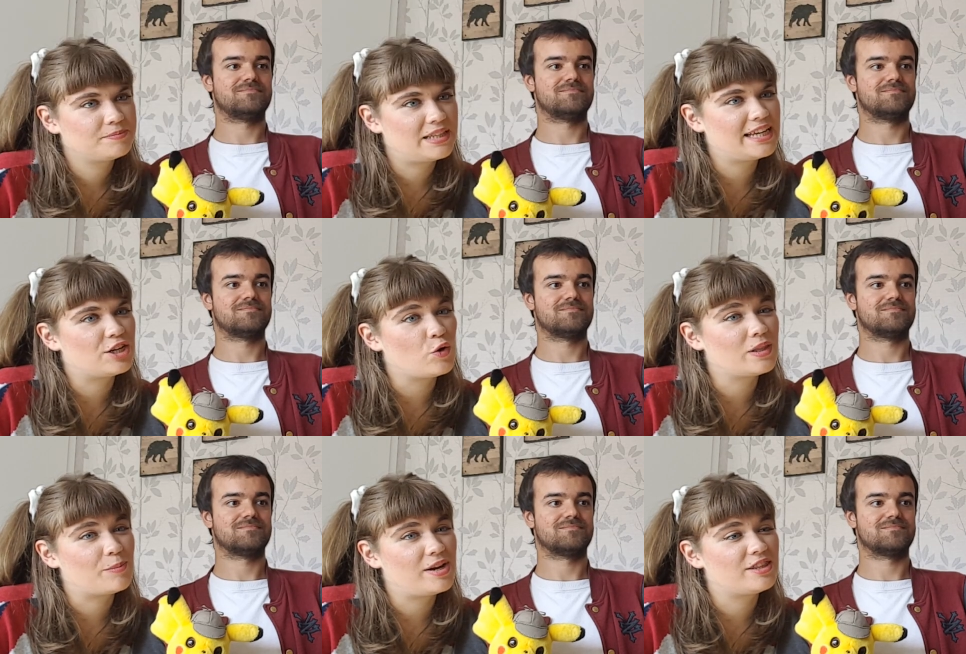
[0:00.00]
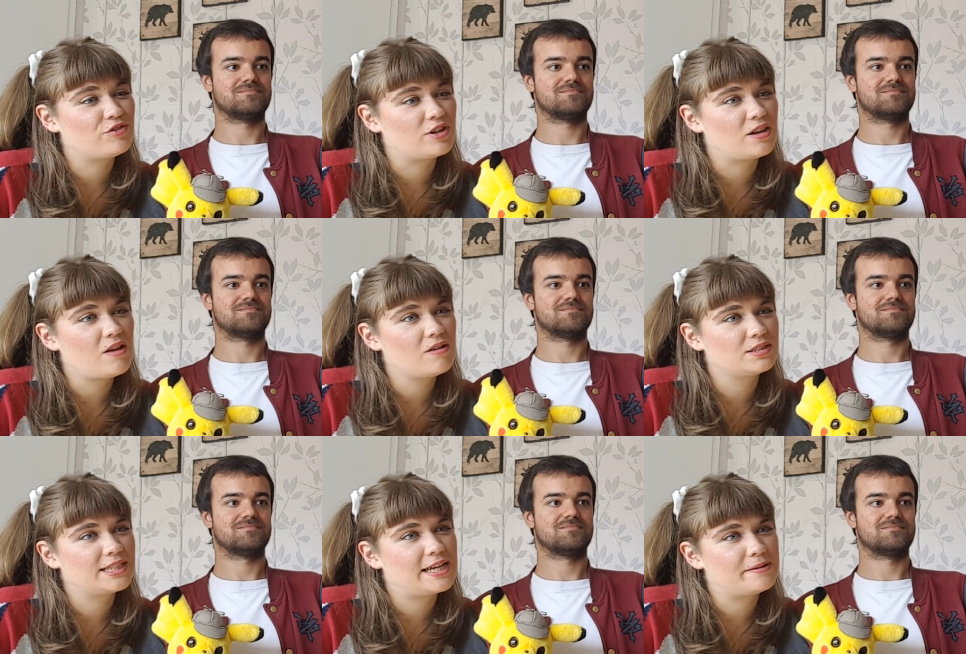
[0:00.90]
Speaker 1: They can hold their breath for a
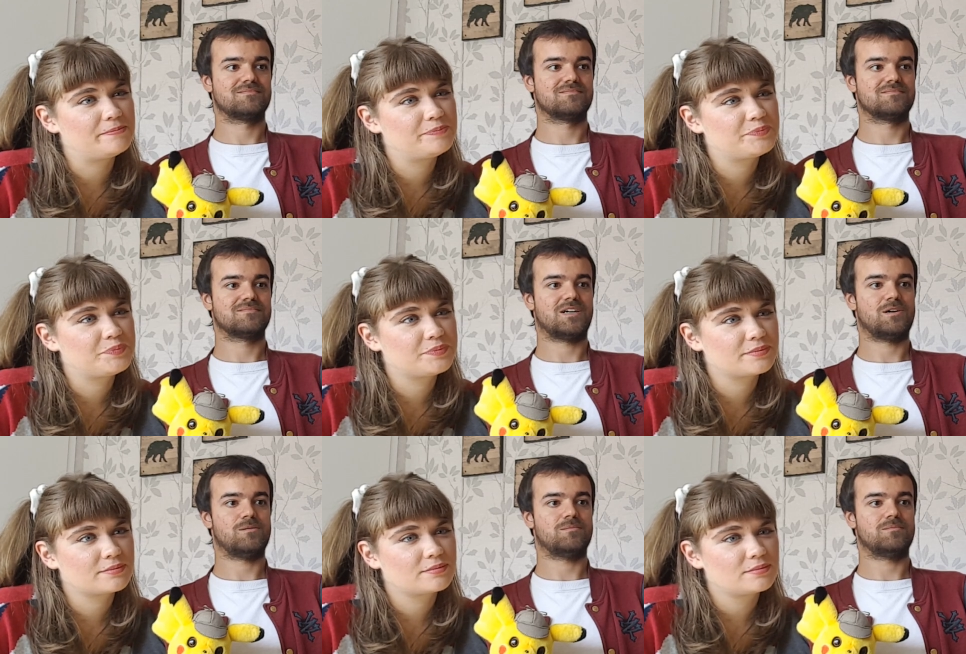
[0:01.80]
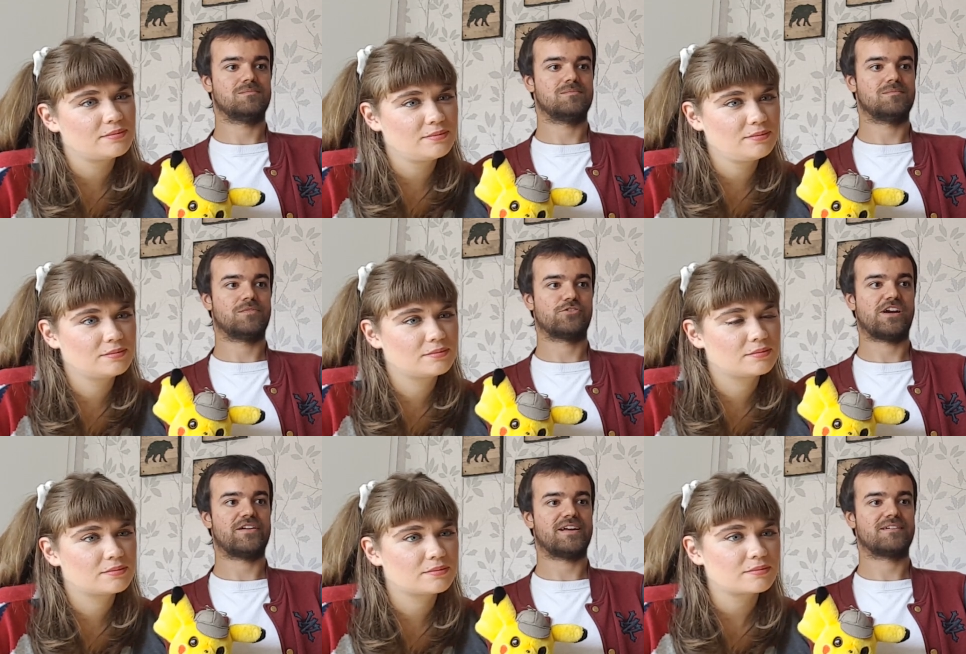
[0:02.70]
long time.
Speaker 2: Oh, they're
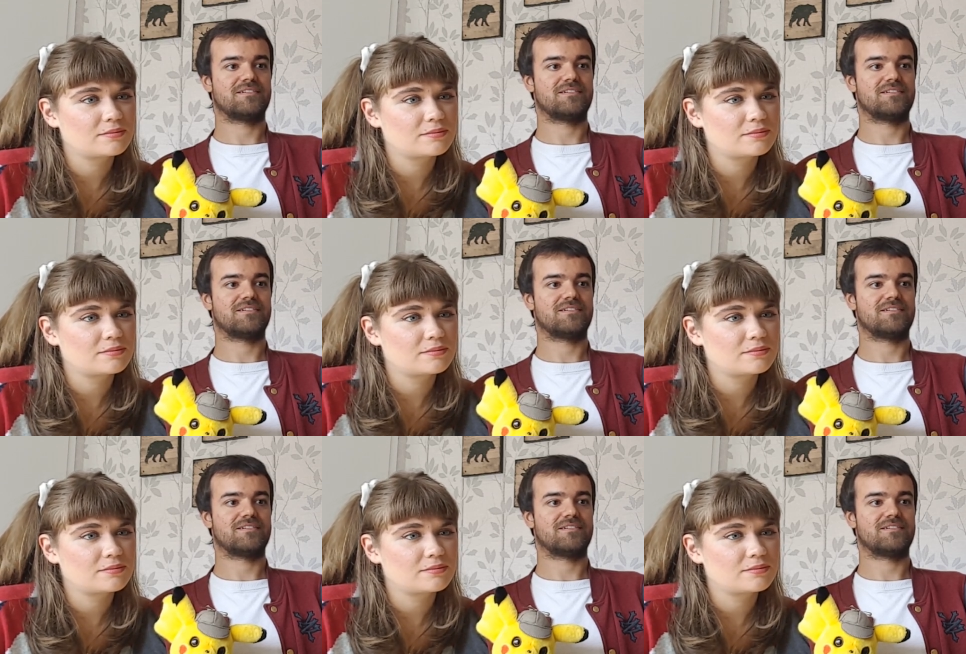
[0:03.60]
drowning.